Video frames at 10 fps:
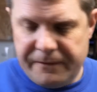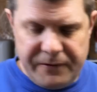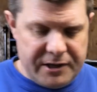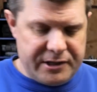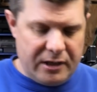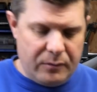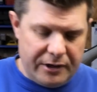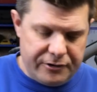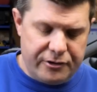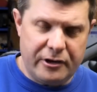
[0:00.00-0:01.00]
first thing you'd
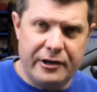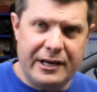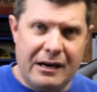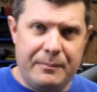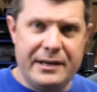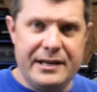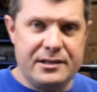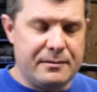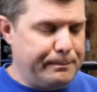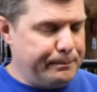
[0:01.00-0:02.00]
like to try and grab
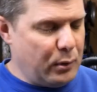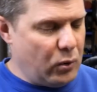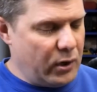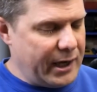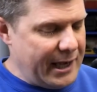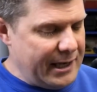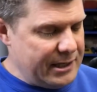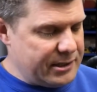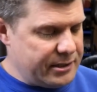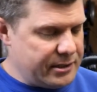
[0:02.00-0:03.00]
is the bore gauge.
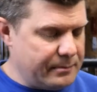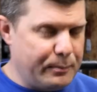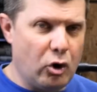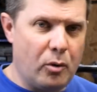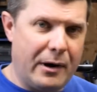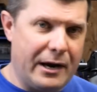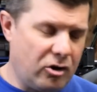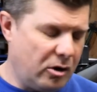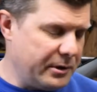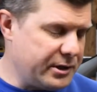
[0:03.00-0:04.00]
This is a bore
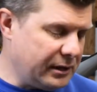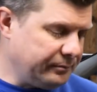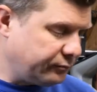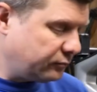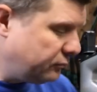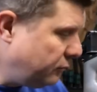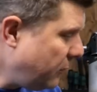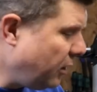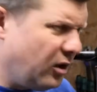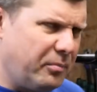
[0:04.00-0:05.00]
micrometer.
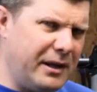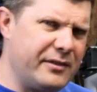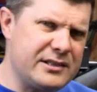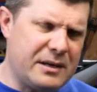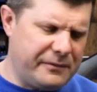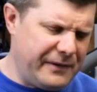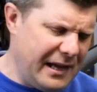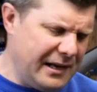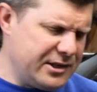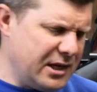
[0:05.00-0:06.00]
You can pick these up
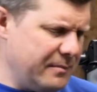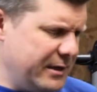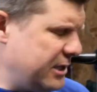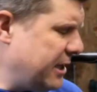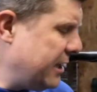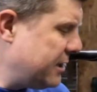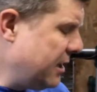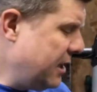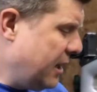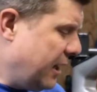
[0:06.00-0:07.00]
fairly cheap these days.
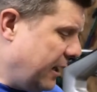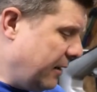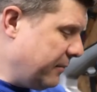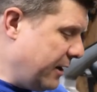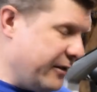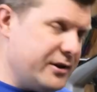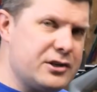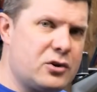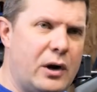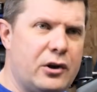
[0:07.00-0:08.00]
And this
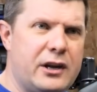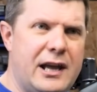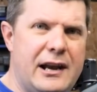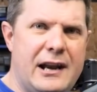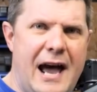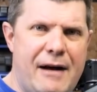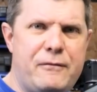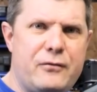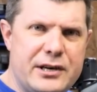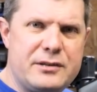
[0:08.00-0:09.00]
is quite good at getting an
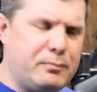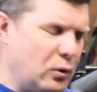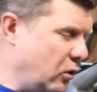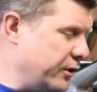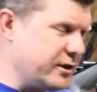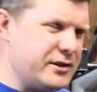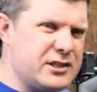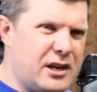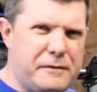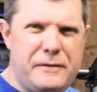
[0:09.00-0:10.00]
average bore. So this
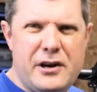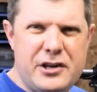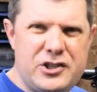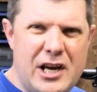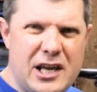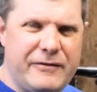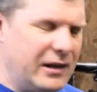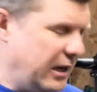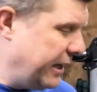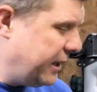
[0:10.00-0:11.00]
is our first check, if
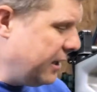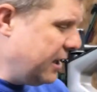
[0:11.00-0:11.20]
you like.